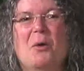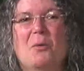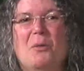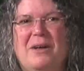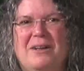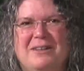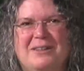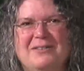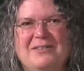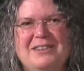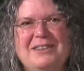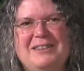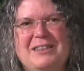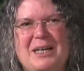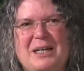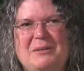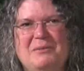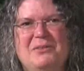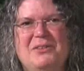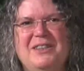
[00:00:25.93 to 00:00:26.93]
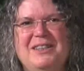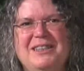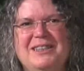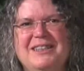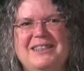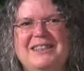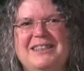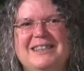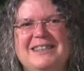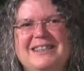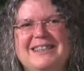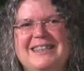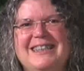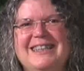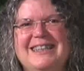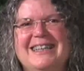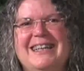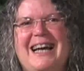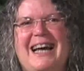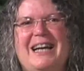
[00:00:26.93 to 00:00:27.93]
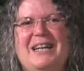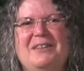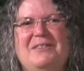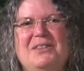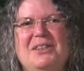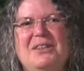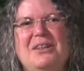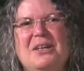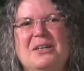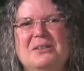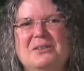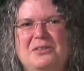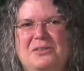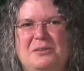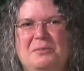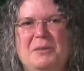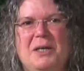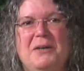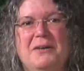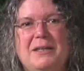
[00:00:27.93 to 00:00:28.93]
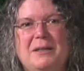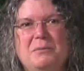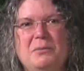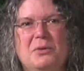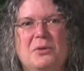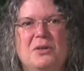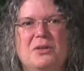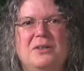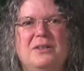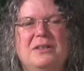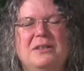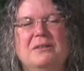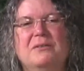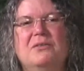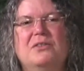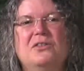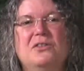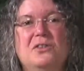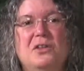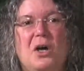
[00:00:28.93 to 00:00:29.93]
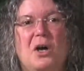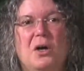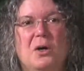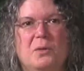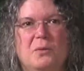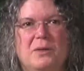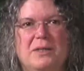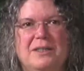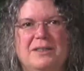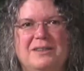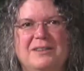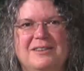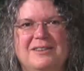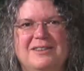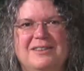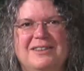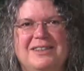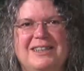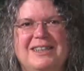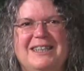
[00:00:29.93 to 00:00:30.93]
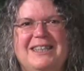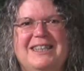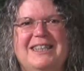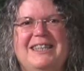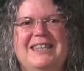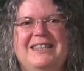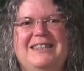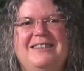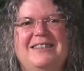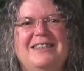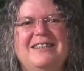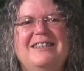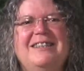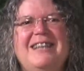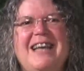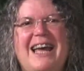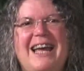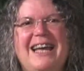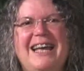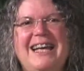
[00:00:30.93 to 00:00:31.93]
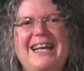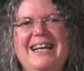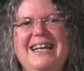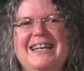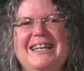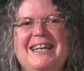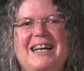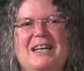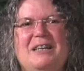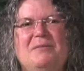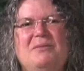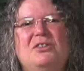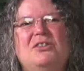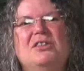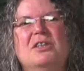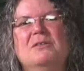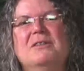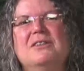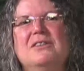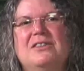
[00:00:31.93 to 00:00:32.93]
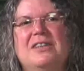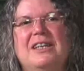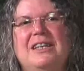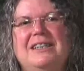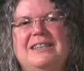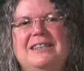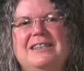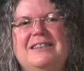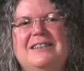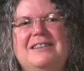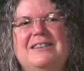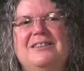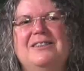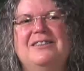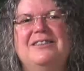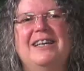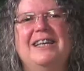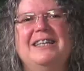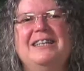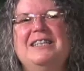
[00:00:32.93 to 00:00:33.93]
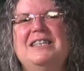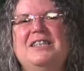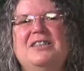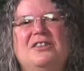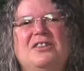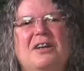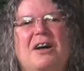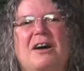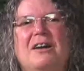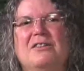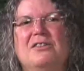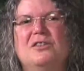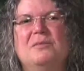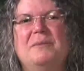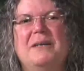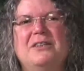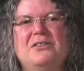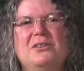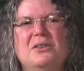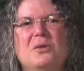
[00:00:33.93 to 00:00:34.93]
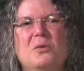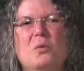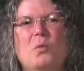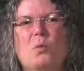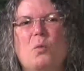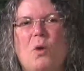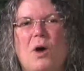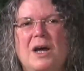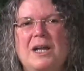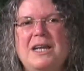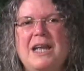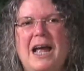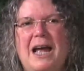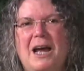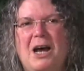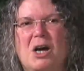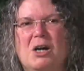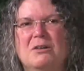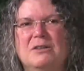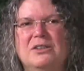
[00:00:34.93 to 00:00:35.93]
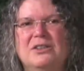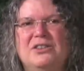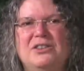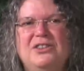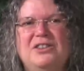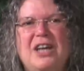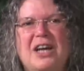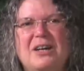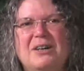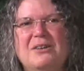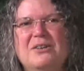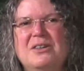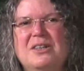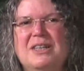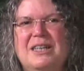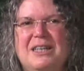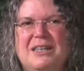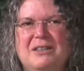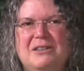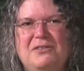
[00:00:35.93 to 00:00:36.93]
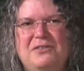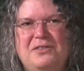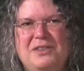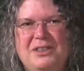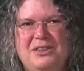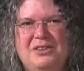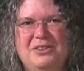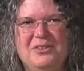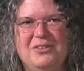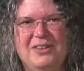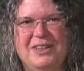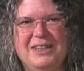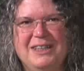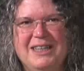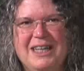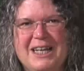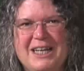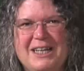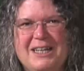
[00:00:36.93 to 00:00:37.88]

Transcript: Welcome to Time for Healing. I'm your host, Marion Porter of Star Winds. Today, I'm so excited to say is our special one hour show featuring